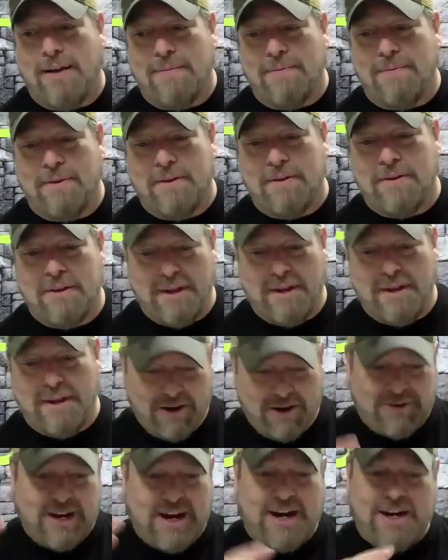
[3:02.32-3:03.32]
And they
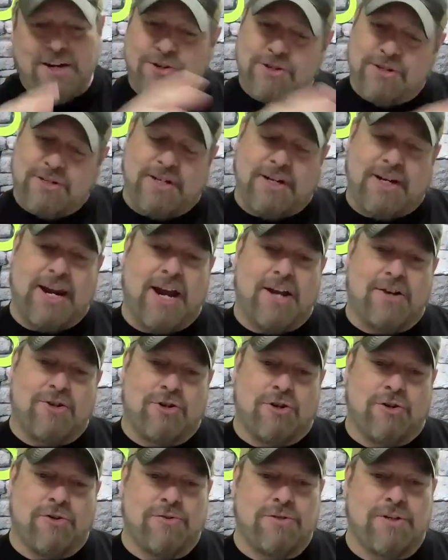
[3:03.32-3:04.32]
have cages in the
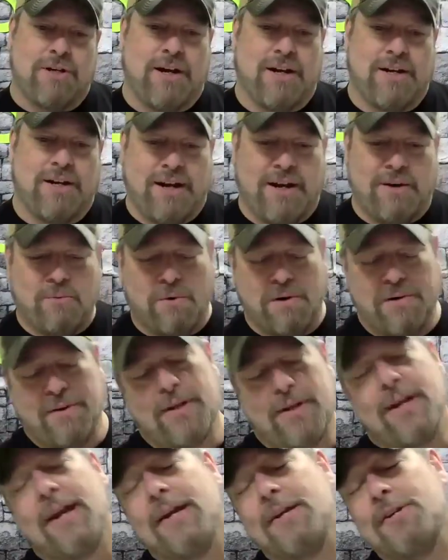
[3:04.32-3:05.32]
cat shows. And in one
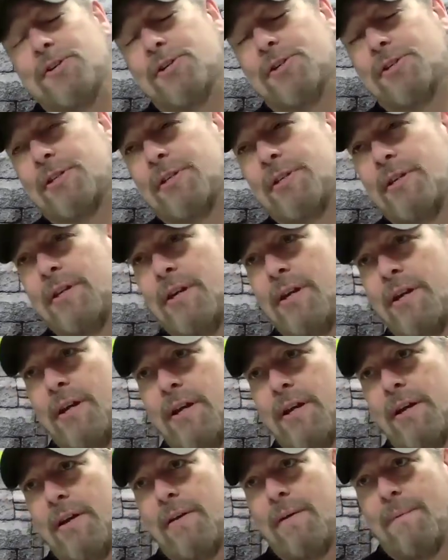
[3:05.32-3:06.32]
of the cages,
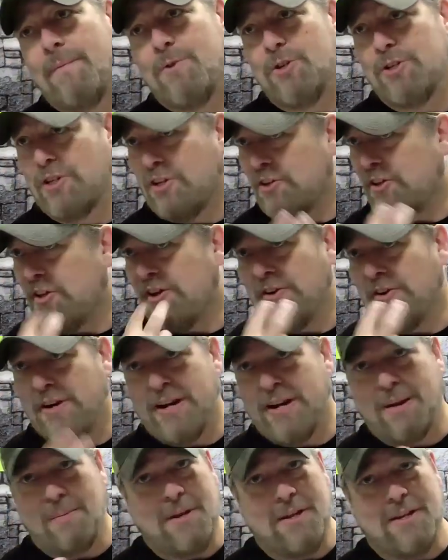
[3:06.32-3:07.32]
just
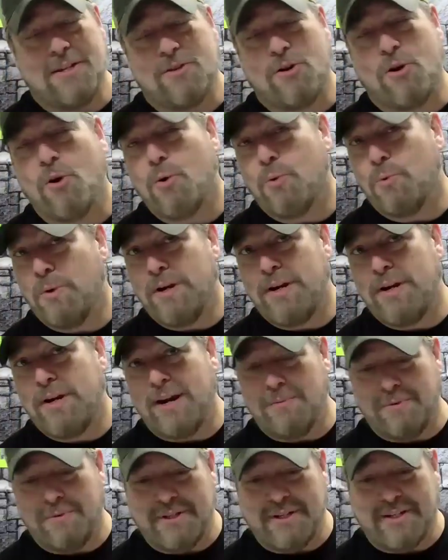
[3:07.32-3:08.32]
glaring at me this whole
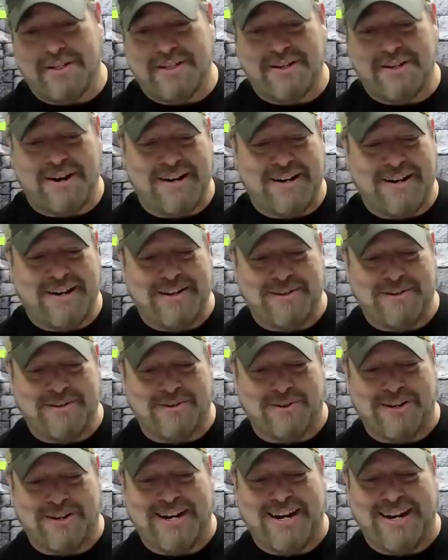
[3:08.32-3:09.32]
weekend was this tiny
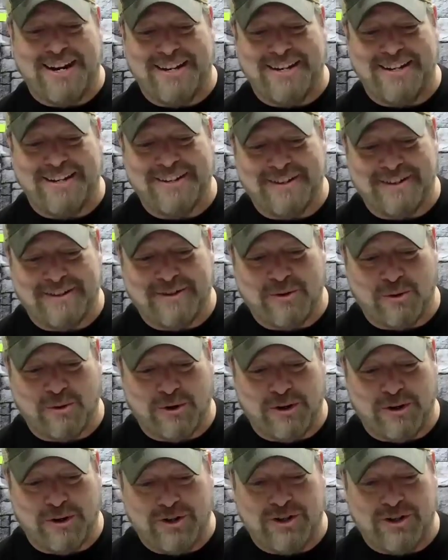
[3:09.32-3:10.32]
little kitten,
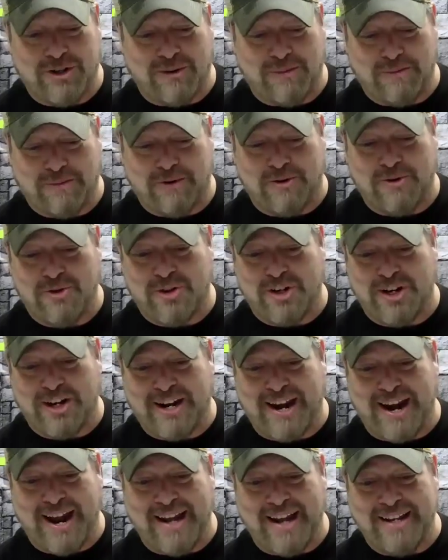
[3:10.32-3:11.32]
tortoiseshell
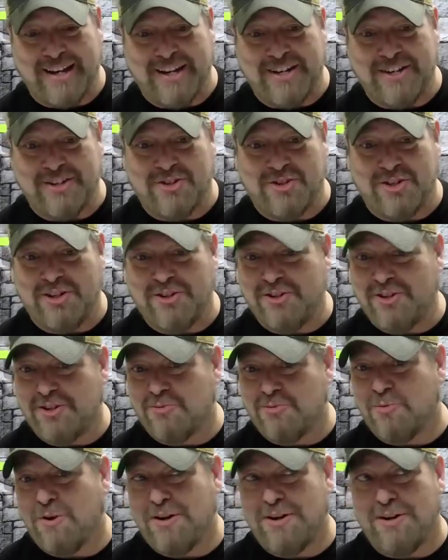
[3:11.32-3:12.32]
Persian cat. And she
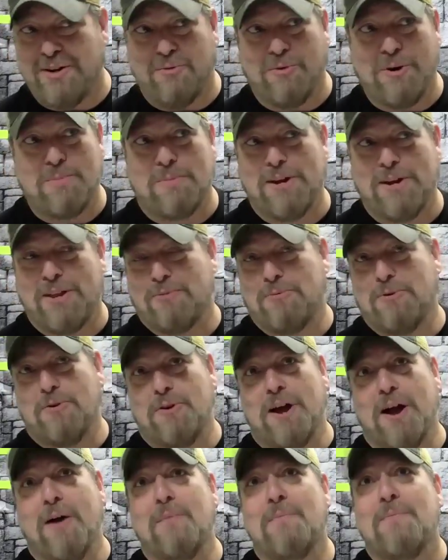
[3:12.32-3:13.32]
just wanted to rip my
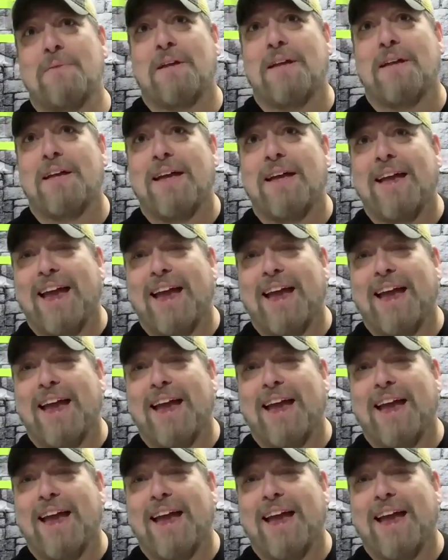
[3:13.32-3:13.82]
throat out.